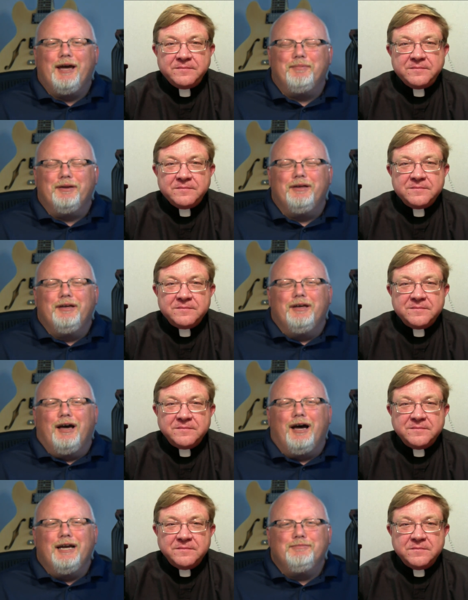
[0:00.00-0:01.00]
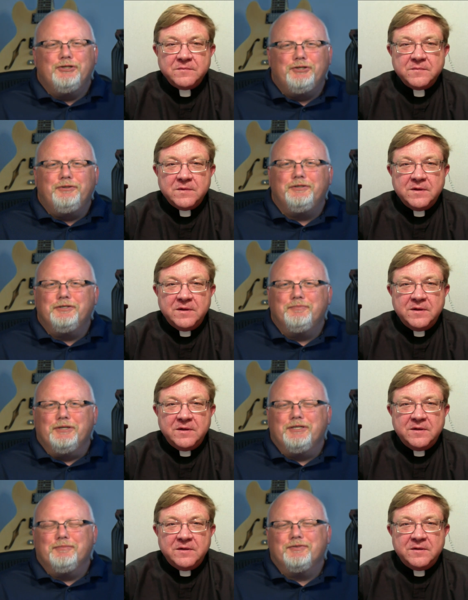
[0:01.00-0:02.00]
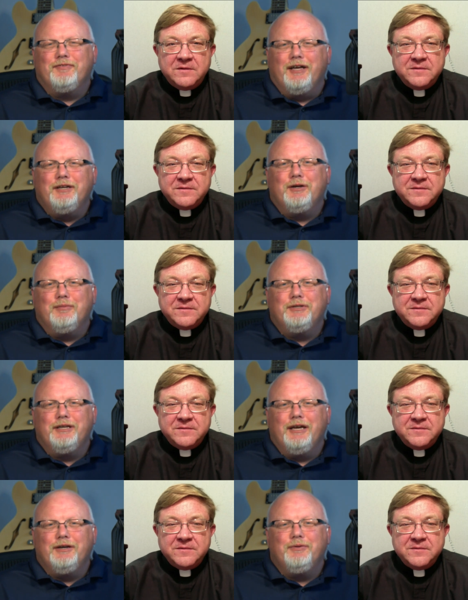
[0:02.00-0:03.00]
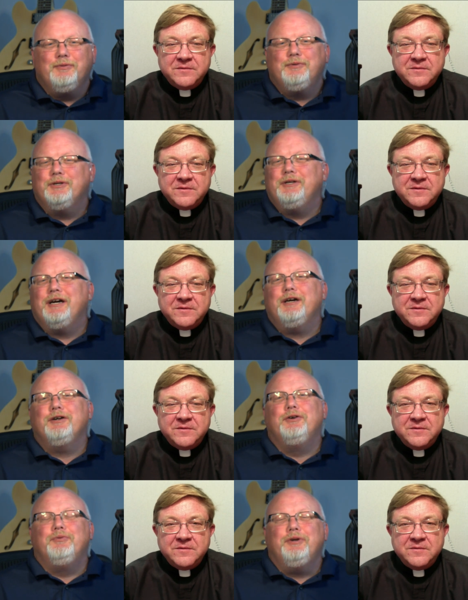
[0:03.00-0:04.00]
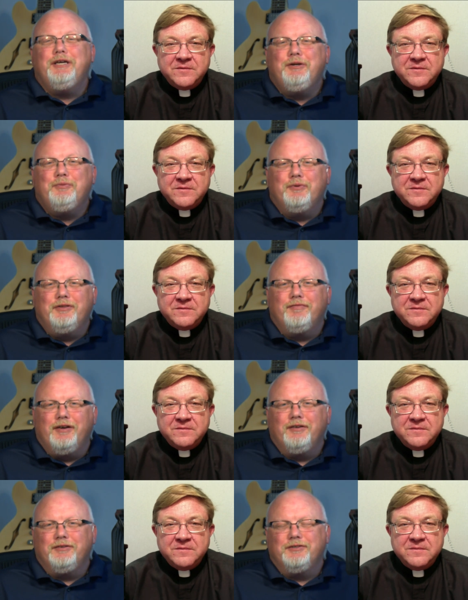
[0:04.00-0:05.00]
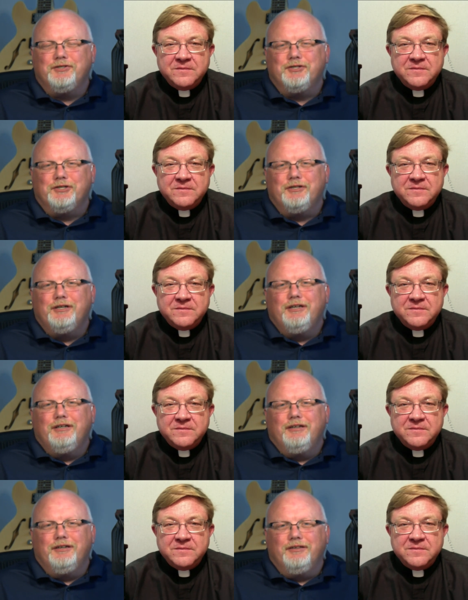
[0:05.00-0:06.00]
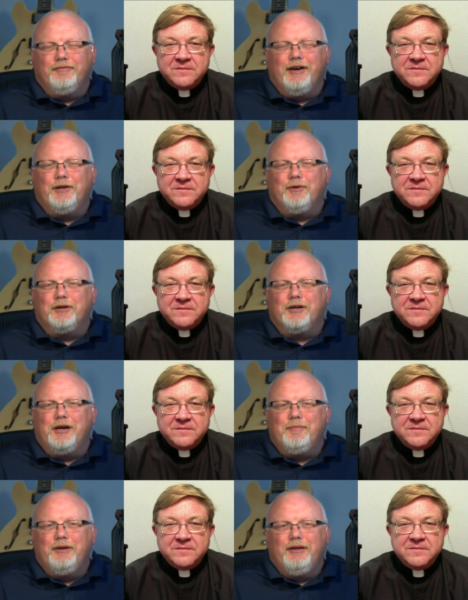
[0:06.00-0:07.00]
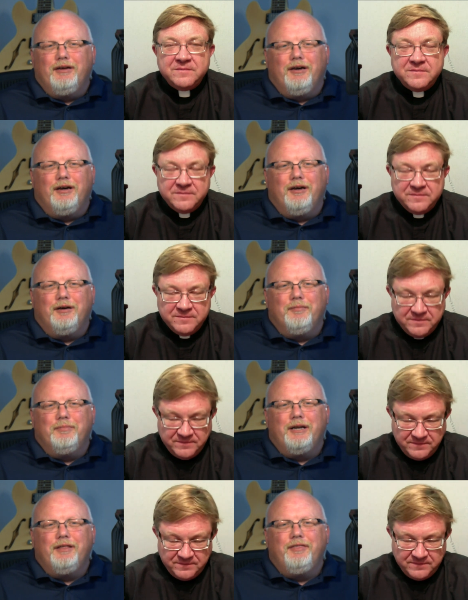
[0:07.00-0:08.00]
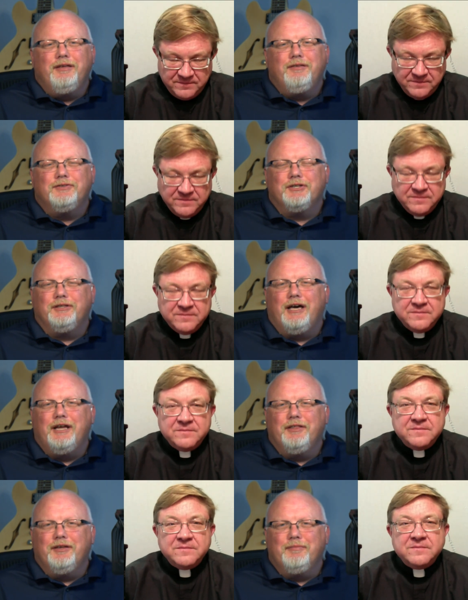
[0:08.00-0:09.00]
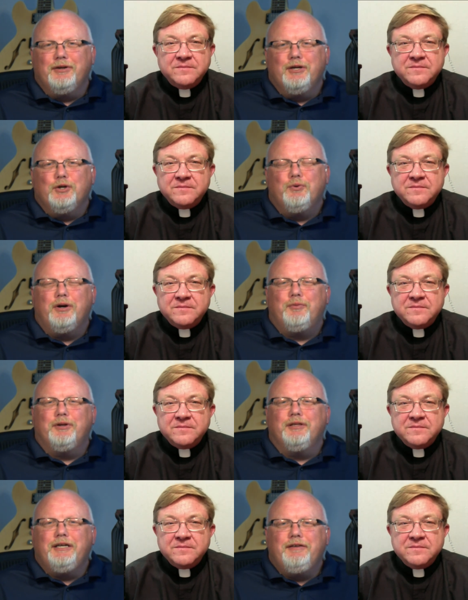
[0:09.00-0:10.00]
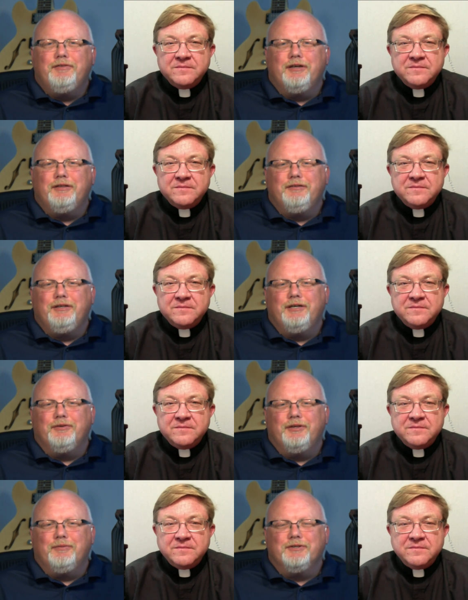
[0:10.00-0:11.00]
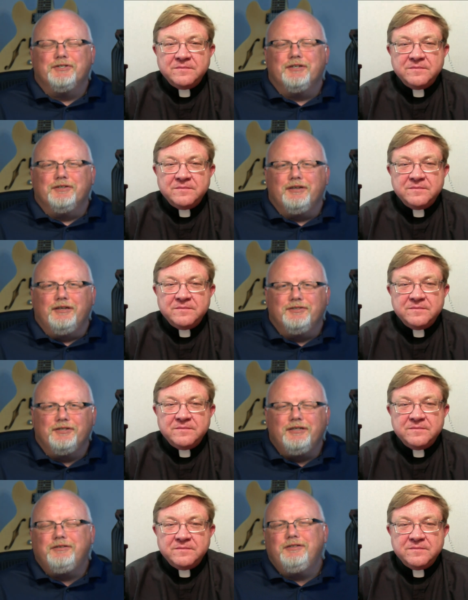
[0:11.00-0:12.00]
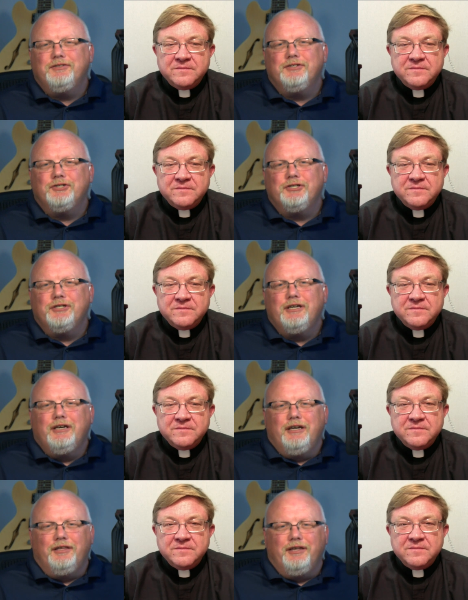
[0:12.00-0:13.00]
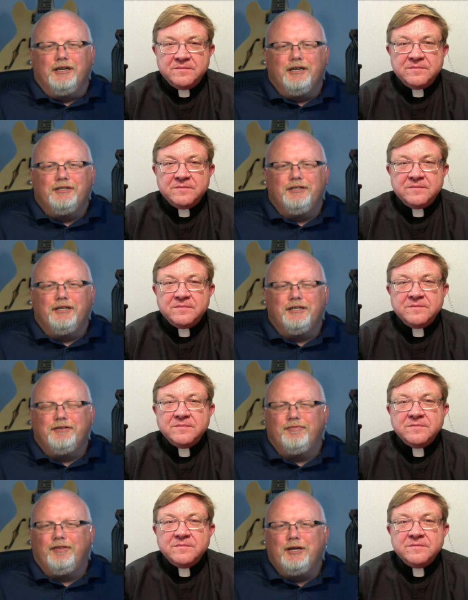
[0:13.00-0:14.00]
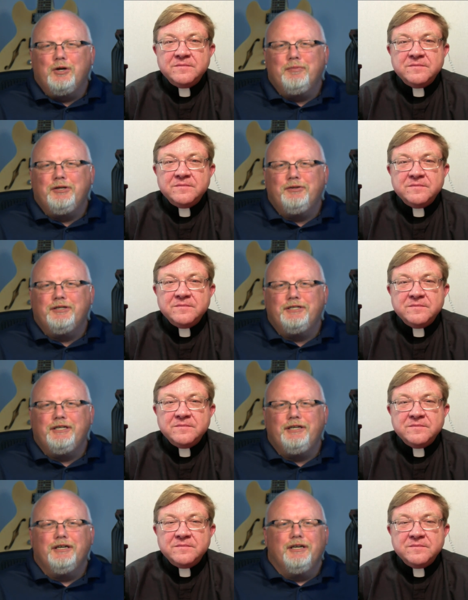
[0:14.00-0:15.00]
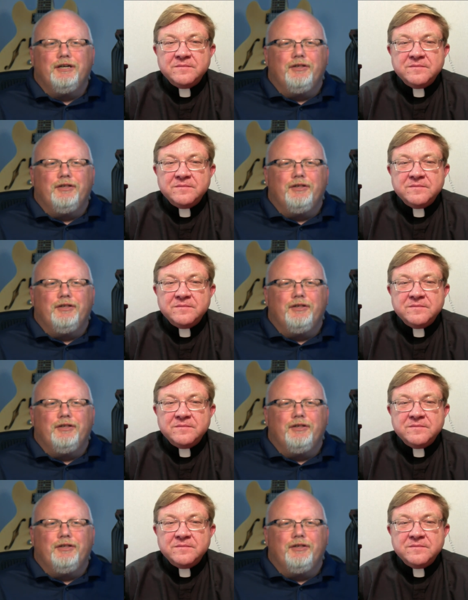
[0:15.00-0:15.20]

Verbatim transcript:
Speaker 1: happened. I am sure there's bishops flying home today who do not agree with the final decision, uh, the final outcome. Um, but I think there's a lot of them who are relieved that you know there was a, a, single decision, and they got they get to fly home in unity.